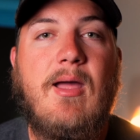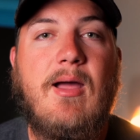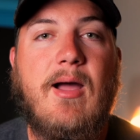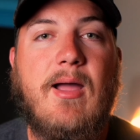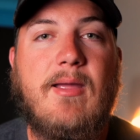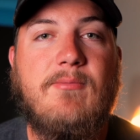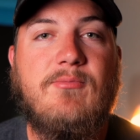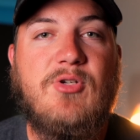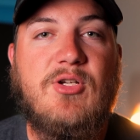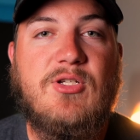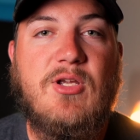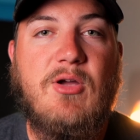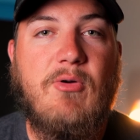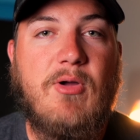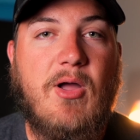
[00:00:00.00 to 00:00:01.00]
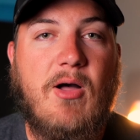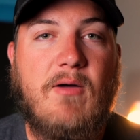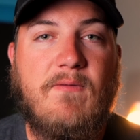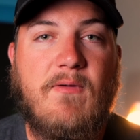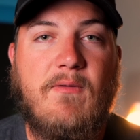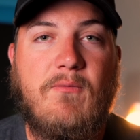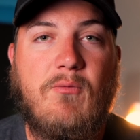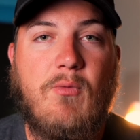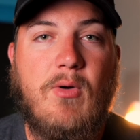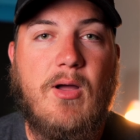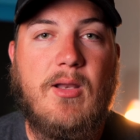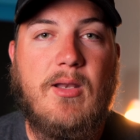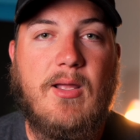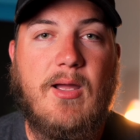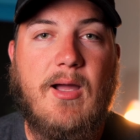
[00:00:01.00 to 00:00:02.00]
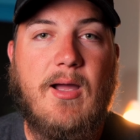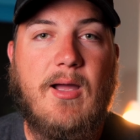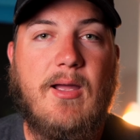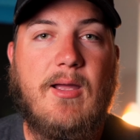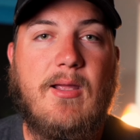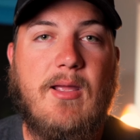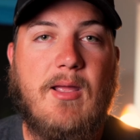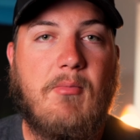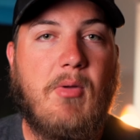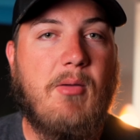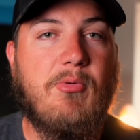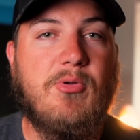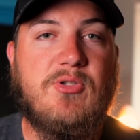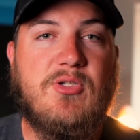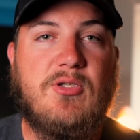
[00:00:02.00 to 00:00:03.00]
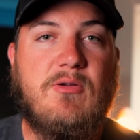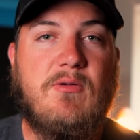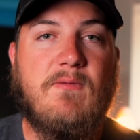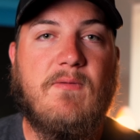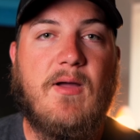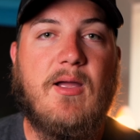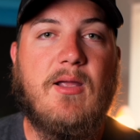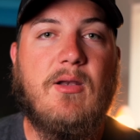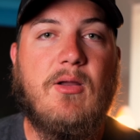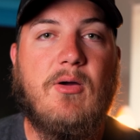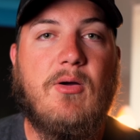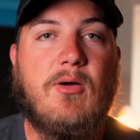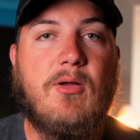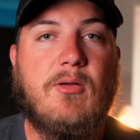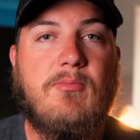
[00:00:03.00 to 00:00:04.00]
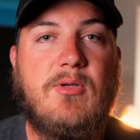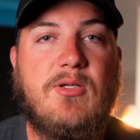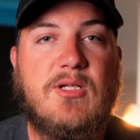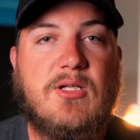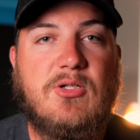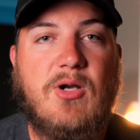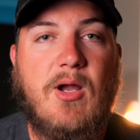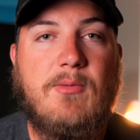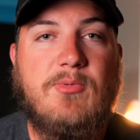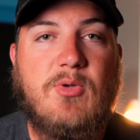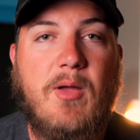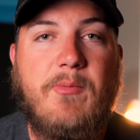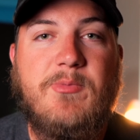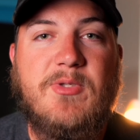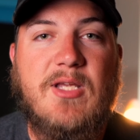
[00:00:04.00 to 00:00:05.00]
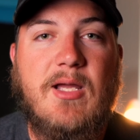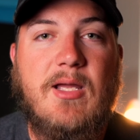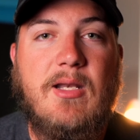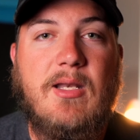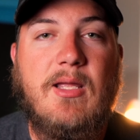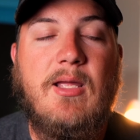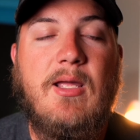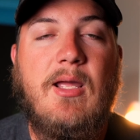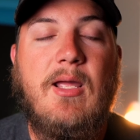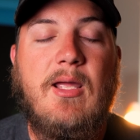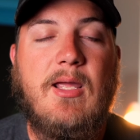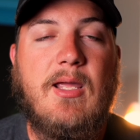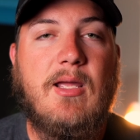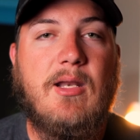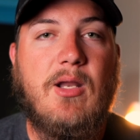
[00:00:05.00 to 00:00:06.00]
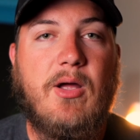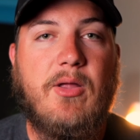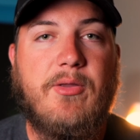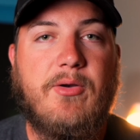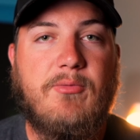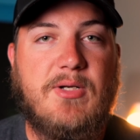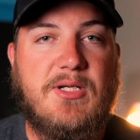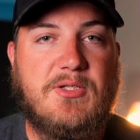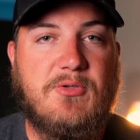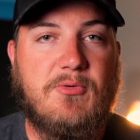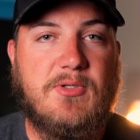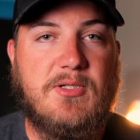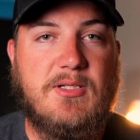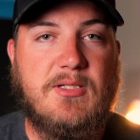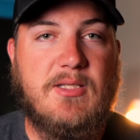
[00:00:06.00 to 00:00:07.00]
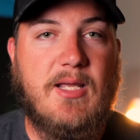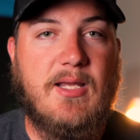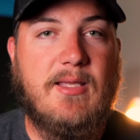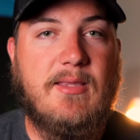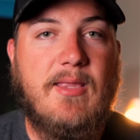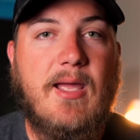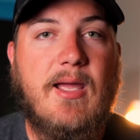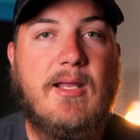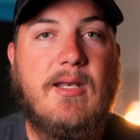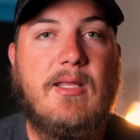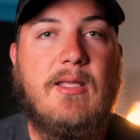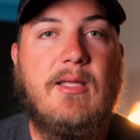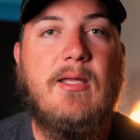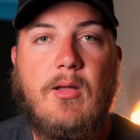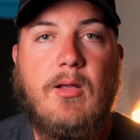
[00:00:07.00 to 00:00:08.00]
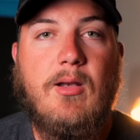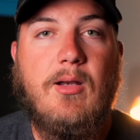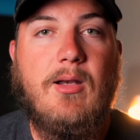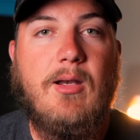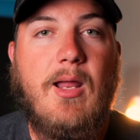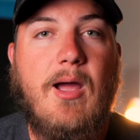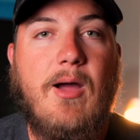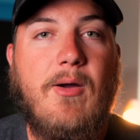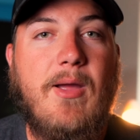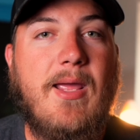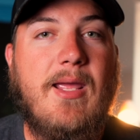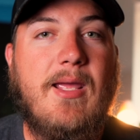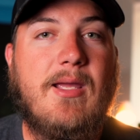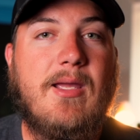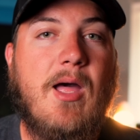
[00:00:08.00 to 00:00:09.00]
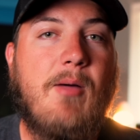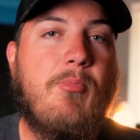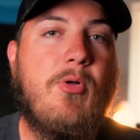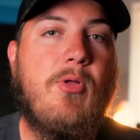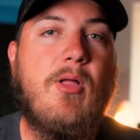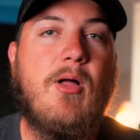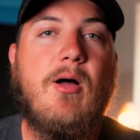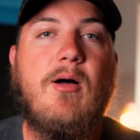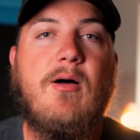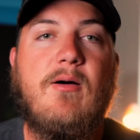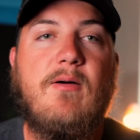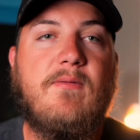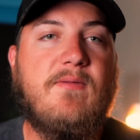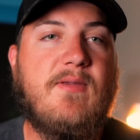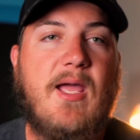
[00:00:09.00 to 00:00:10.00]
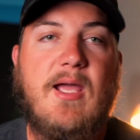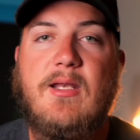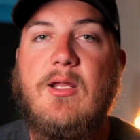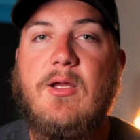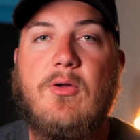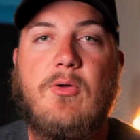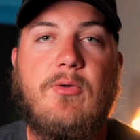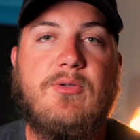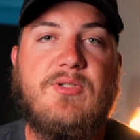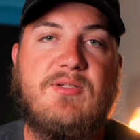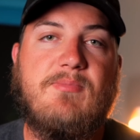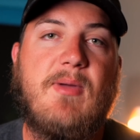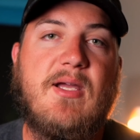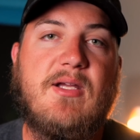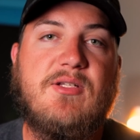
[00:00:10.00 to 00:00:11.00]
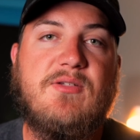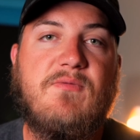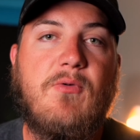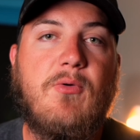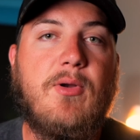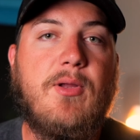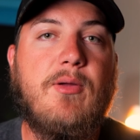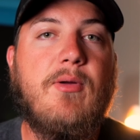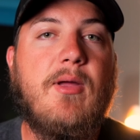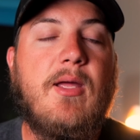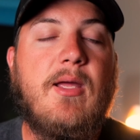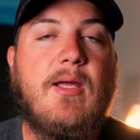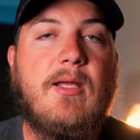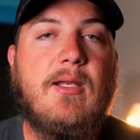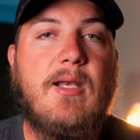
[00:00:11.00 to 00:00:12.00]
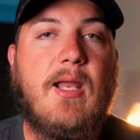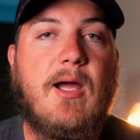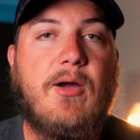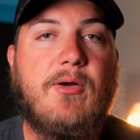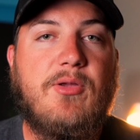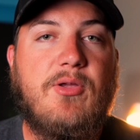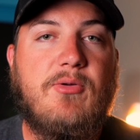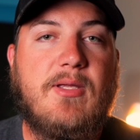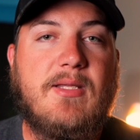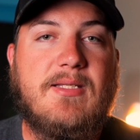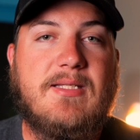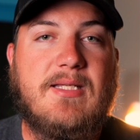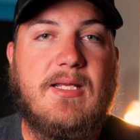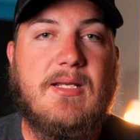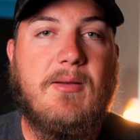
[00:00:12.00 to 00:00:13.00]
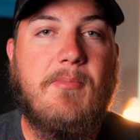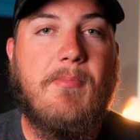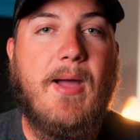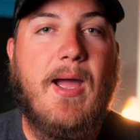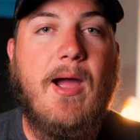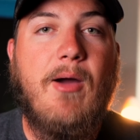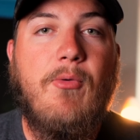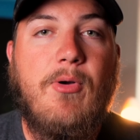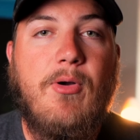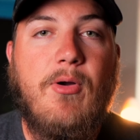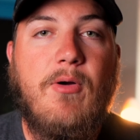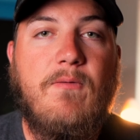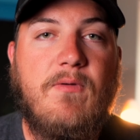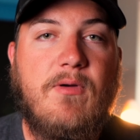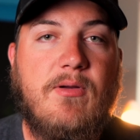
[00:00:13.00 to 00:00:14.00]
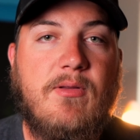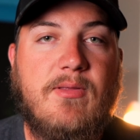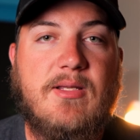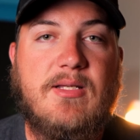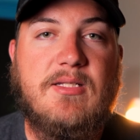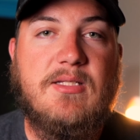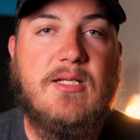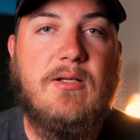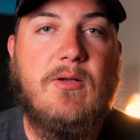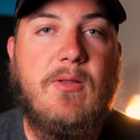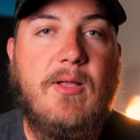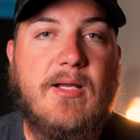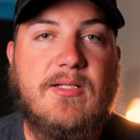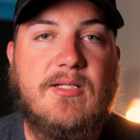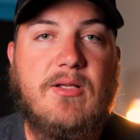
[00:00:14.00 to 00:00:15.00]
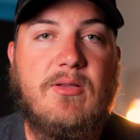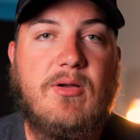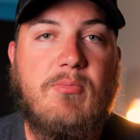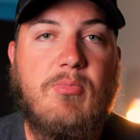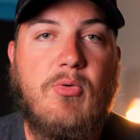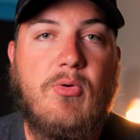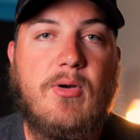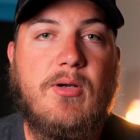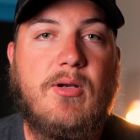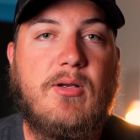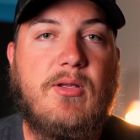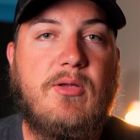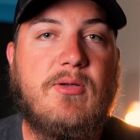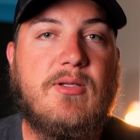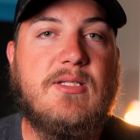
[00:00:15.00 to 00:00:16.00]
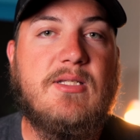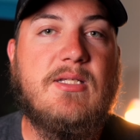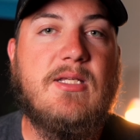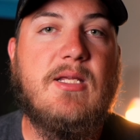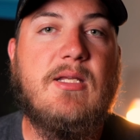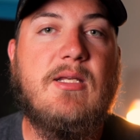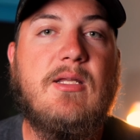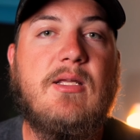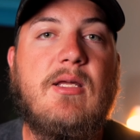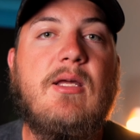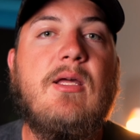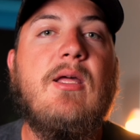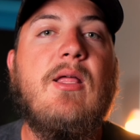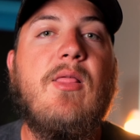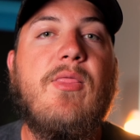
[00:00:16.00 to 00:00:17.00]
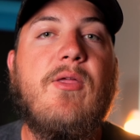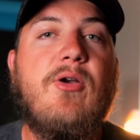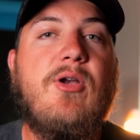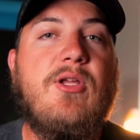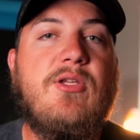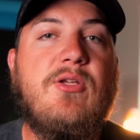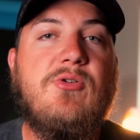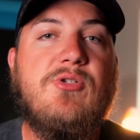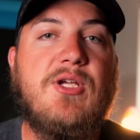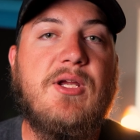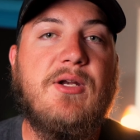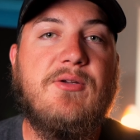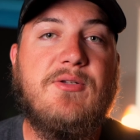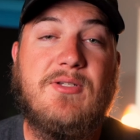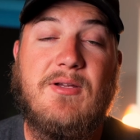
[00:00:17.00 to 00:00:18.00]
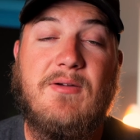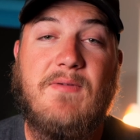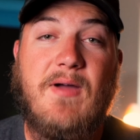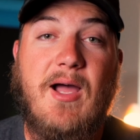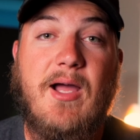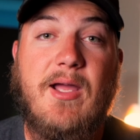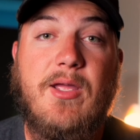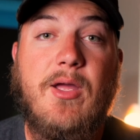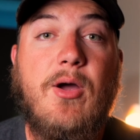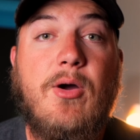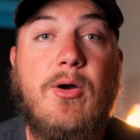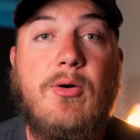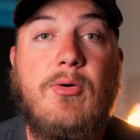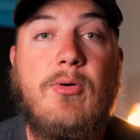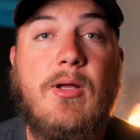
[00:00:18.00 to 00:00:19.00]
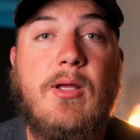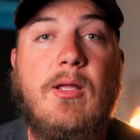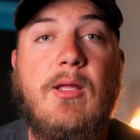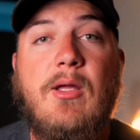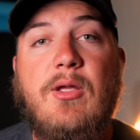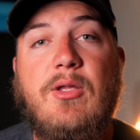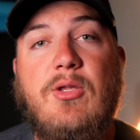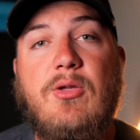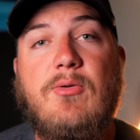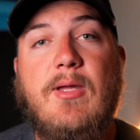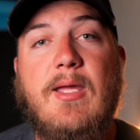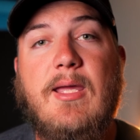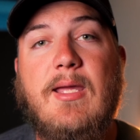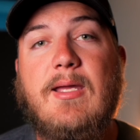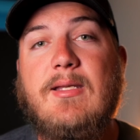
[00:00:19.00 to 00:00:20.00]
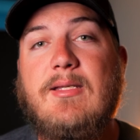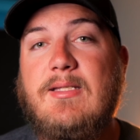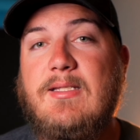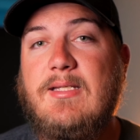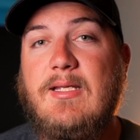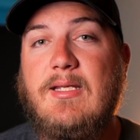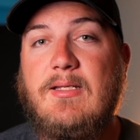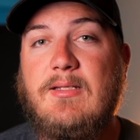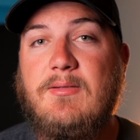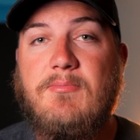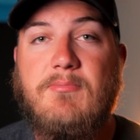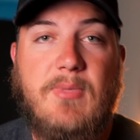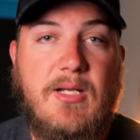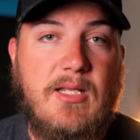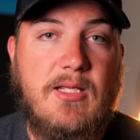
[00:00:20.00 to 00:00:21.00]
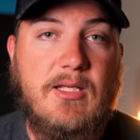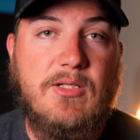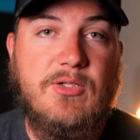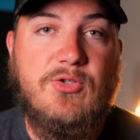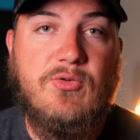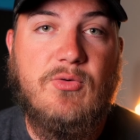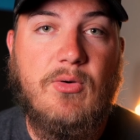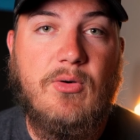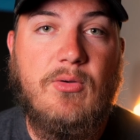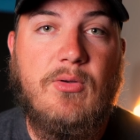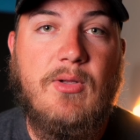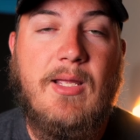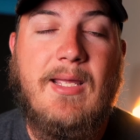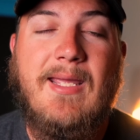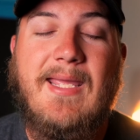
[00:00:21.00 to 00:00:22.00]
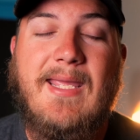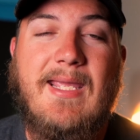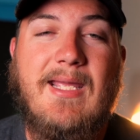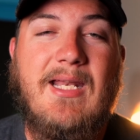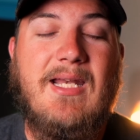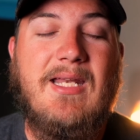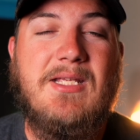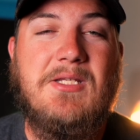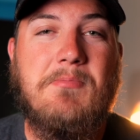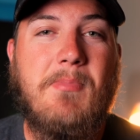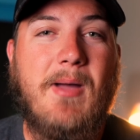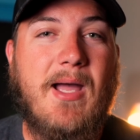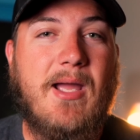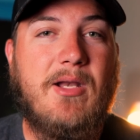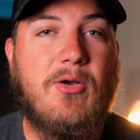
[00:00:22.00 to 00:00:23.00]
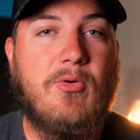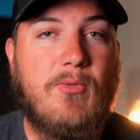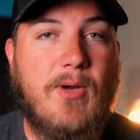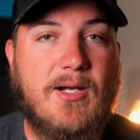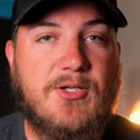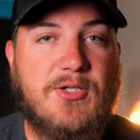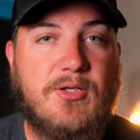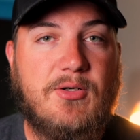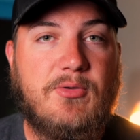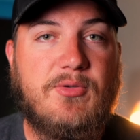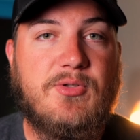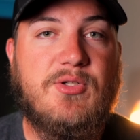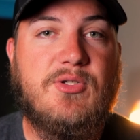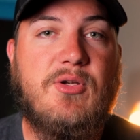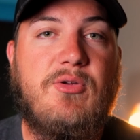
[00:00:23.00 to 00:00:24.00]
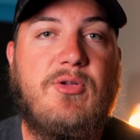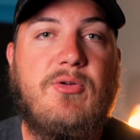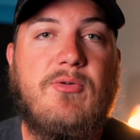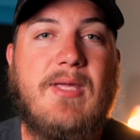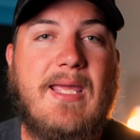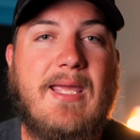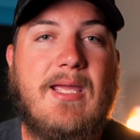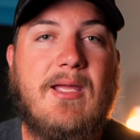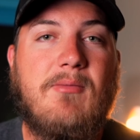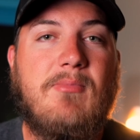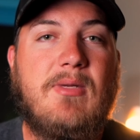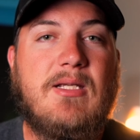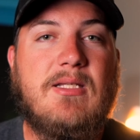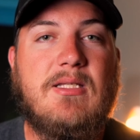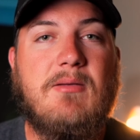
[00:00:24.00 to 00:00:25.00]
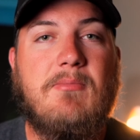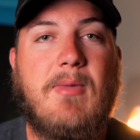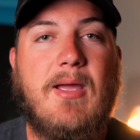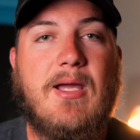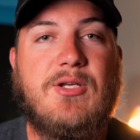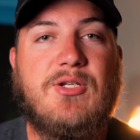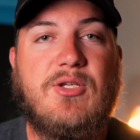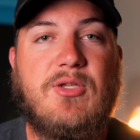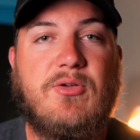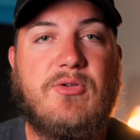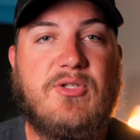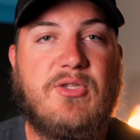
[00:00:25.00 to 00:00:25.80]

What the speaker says: I am just going off of what I am able to find on Music Tribe's website and other resources like that. Now, a couple of technical specs for you. Now, you can send power over this single XLR port. You can send 32 channels of I/O. You can send MIDI control, and it is bi-directional, so you can mix and match those